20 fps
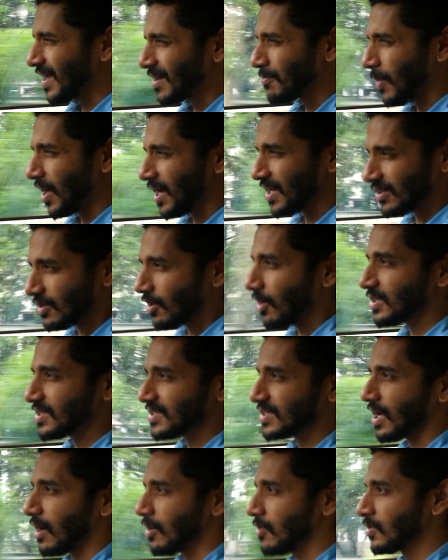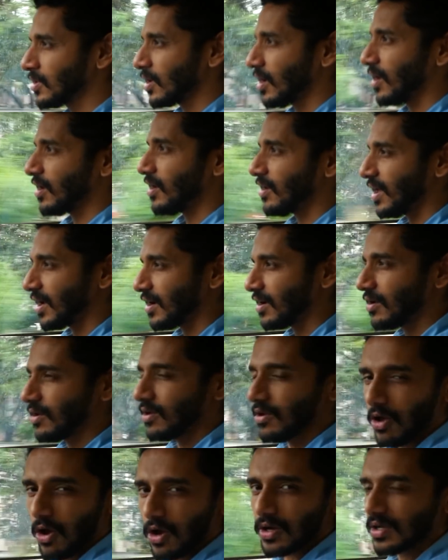that might not sound like a
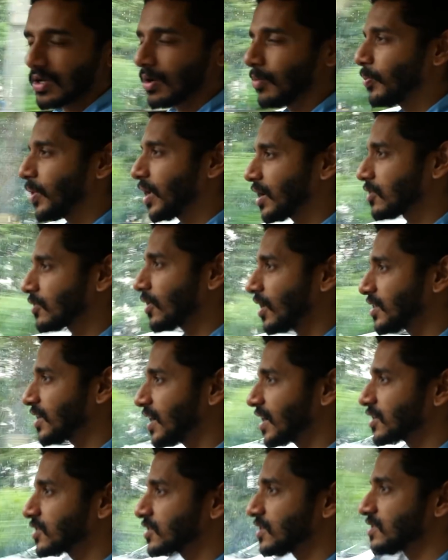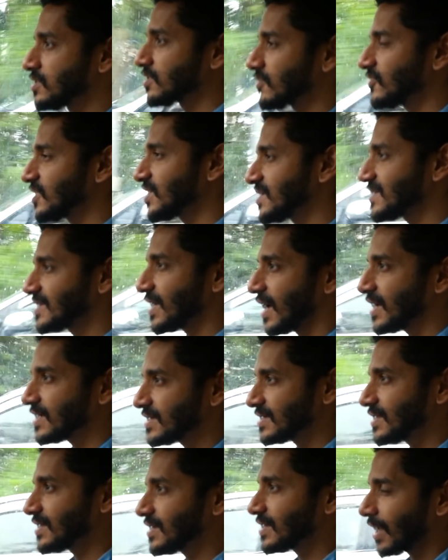lot compared to other engines of this size and